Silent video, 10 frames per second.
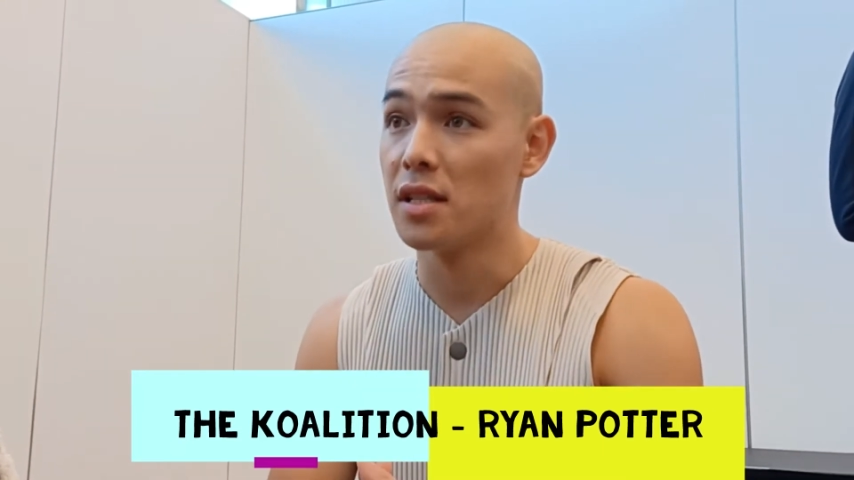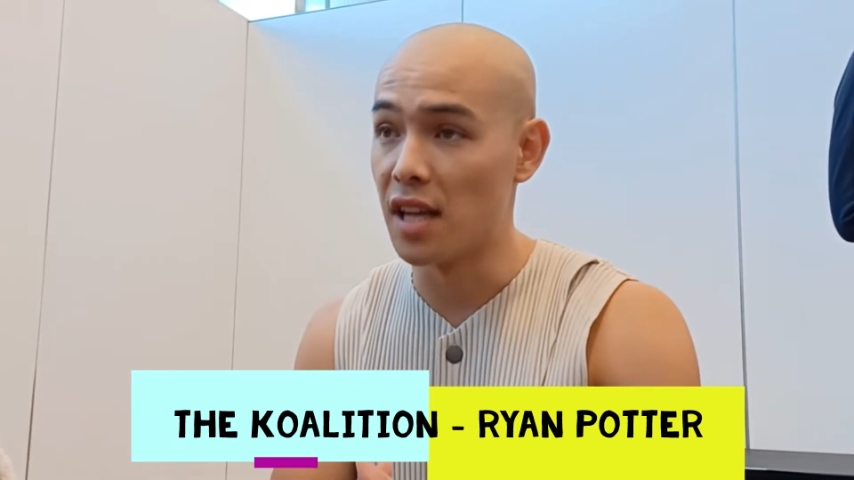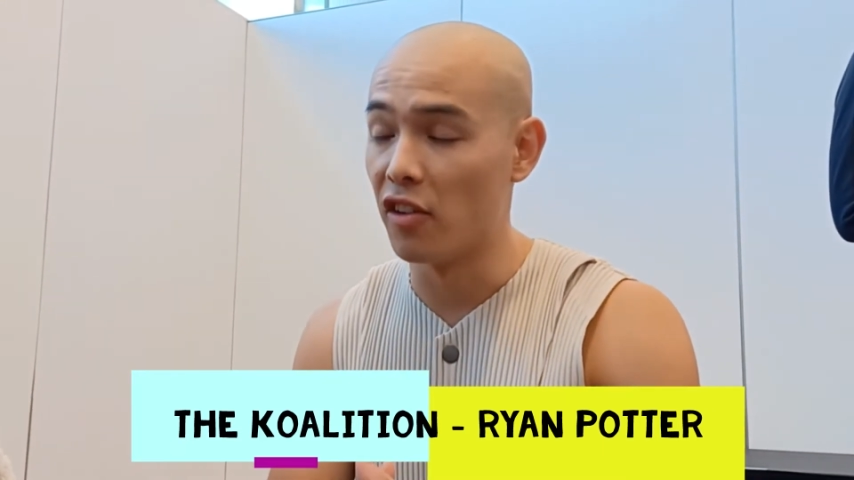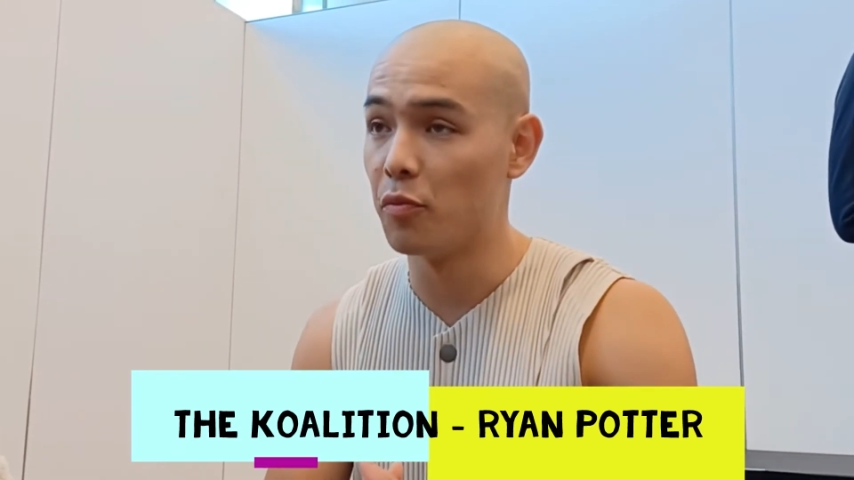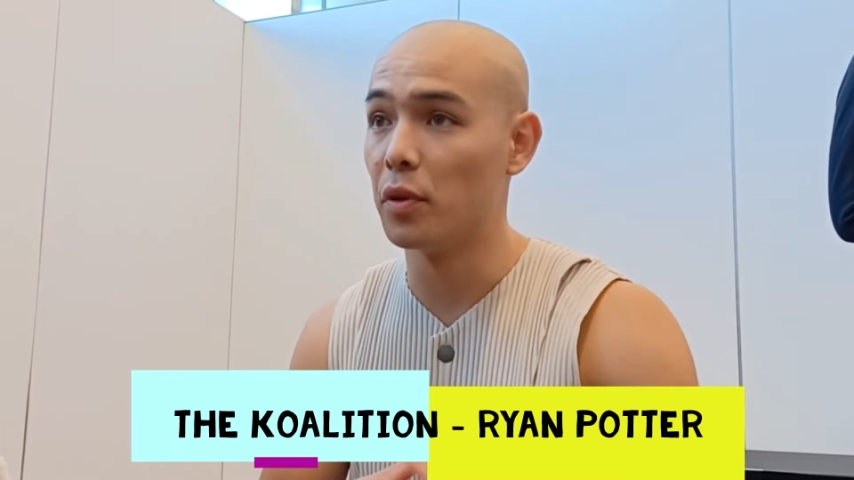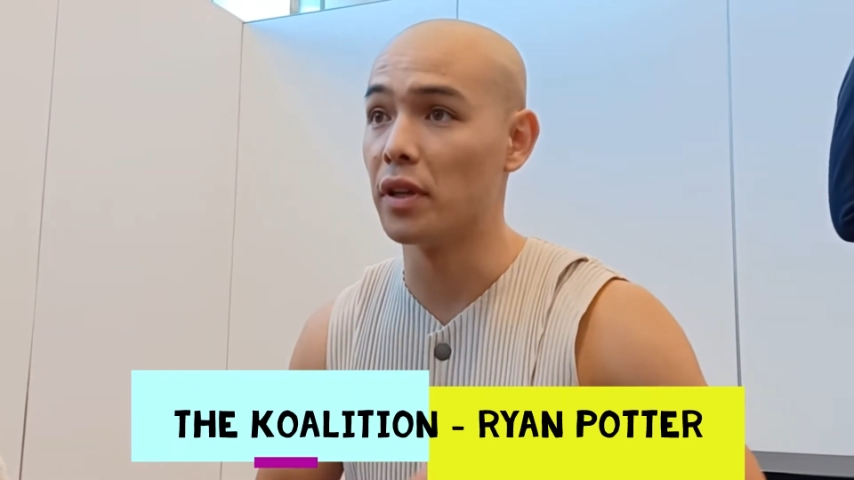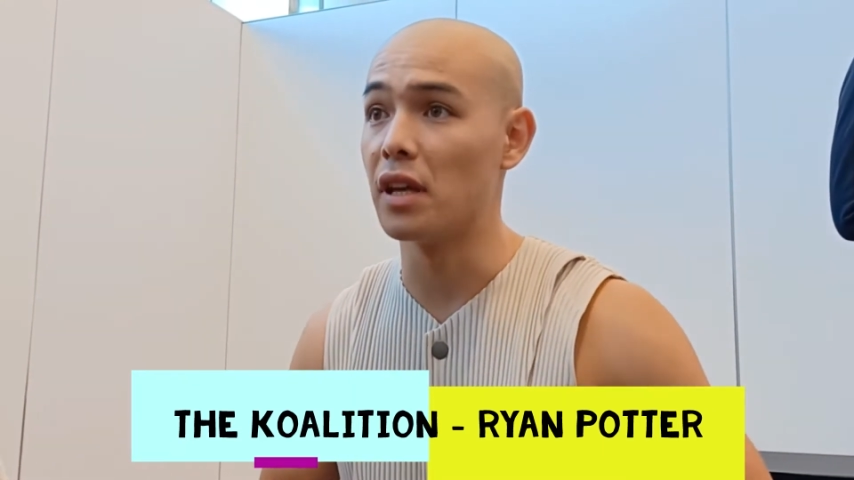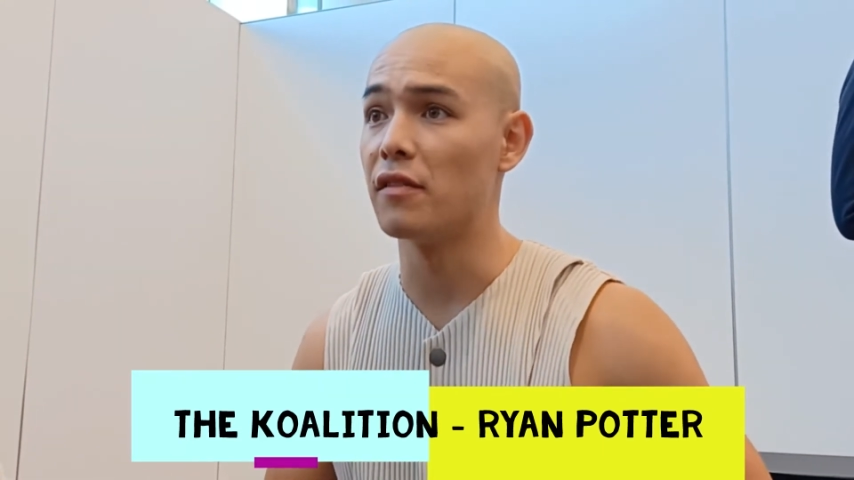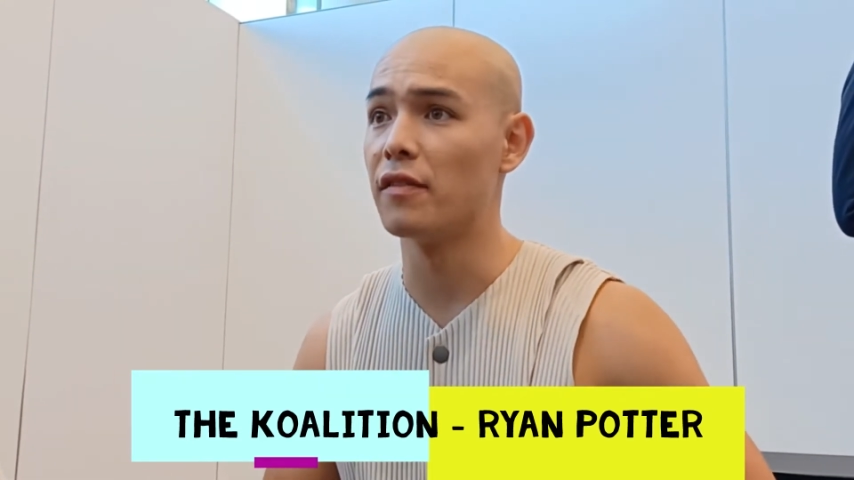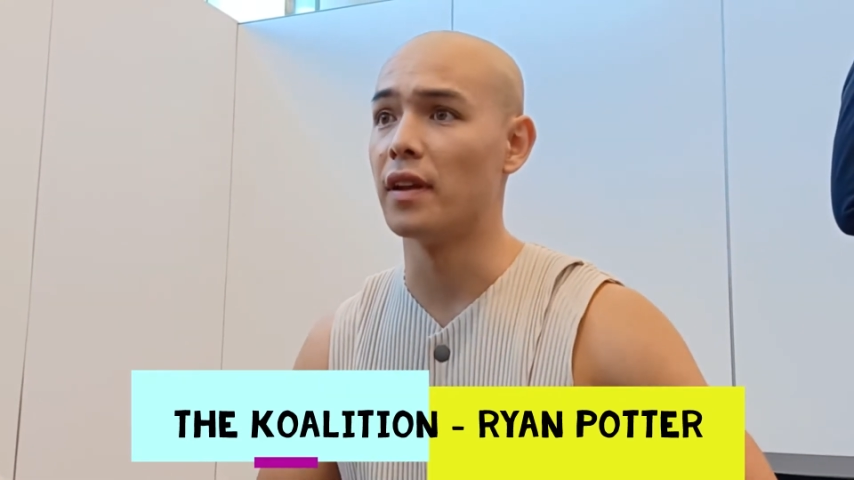
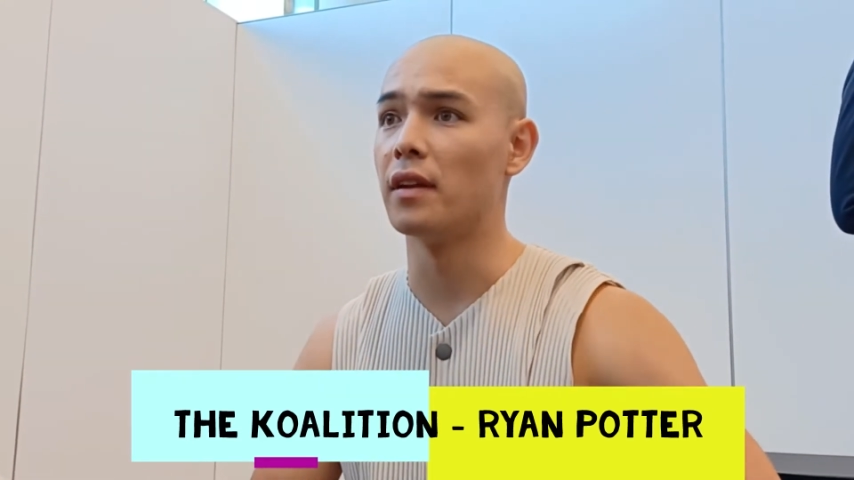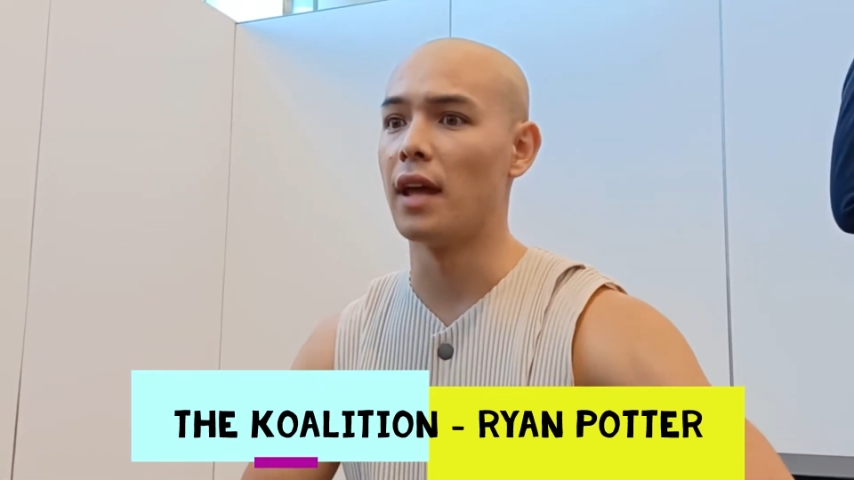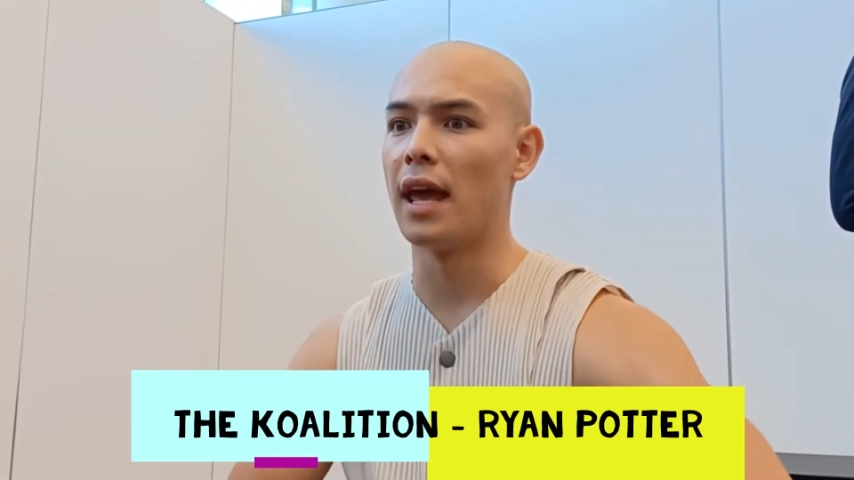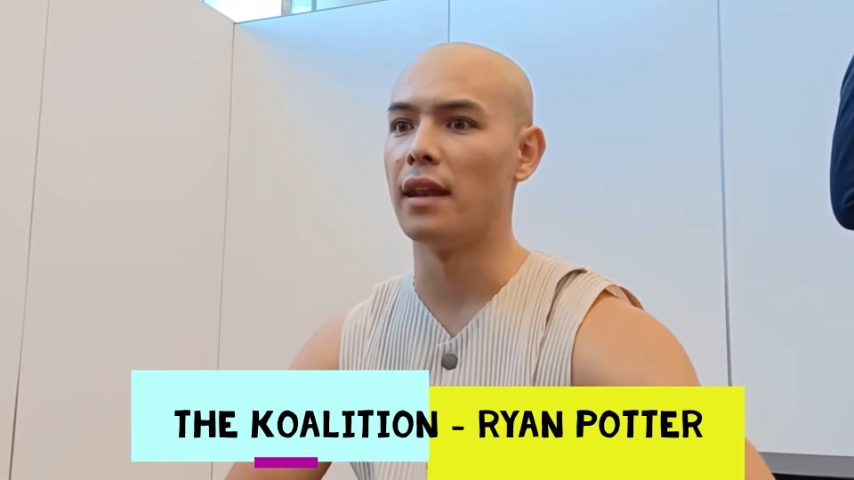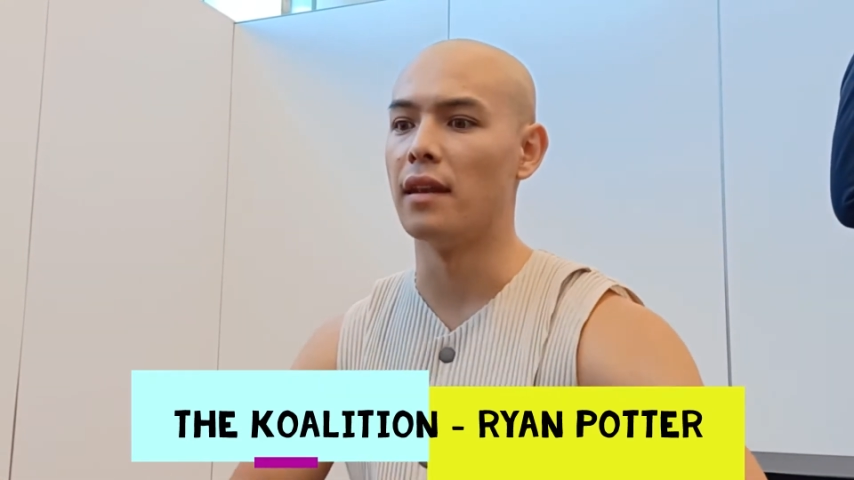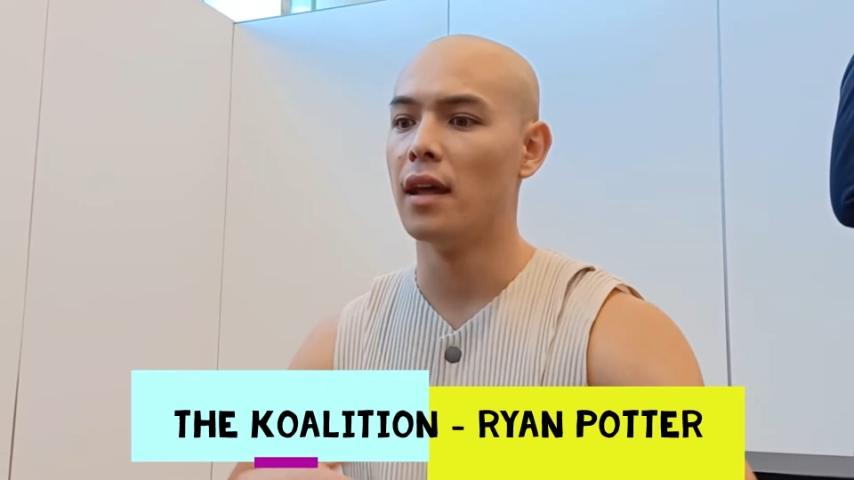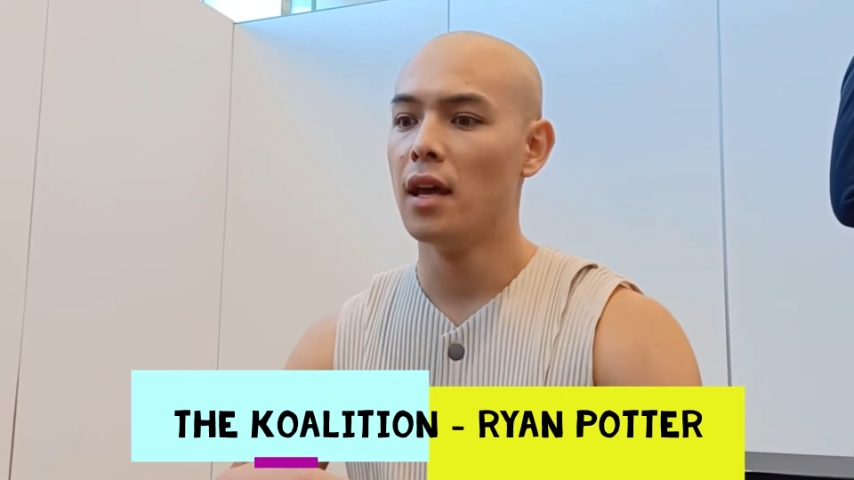self-belief and, and